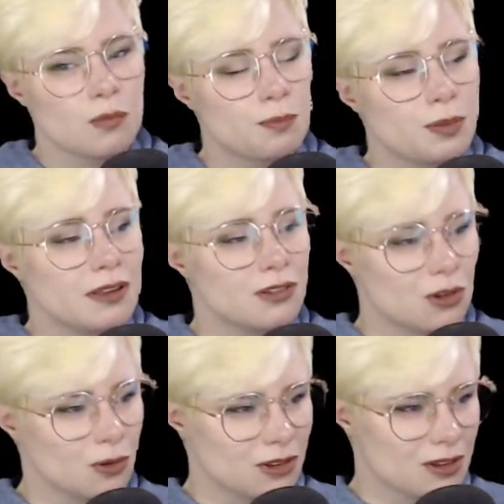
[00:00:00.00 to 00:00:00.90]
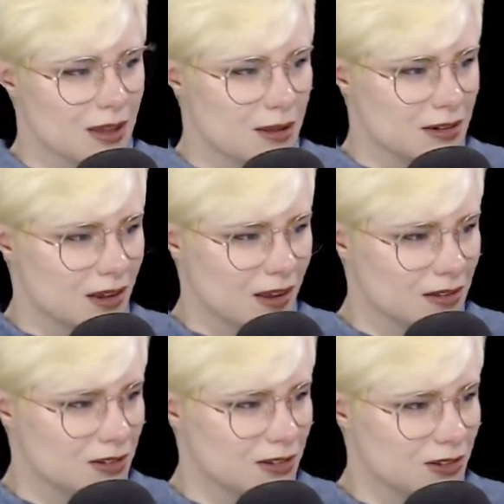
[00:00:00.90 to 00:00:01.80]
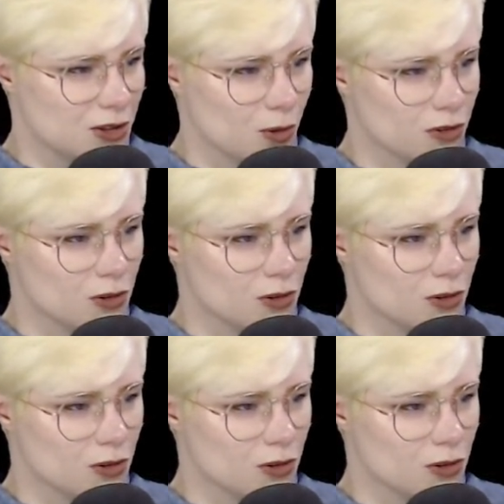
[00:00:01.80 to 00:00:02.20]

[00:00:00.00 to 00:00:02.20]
Please don't send us your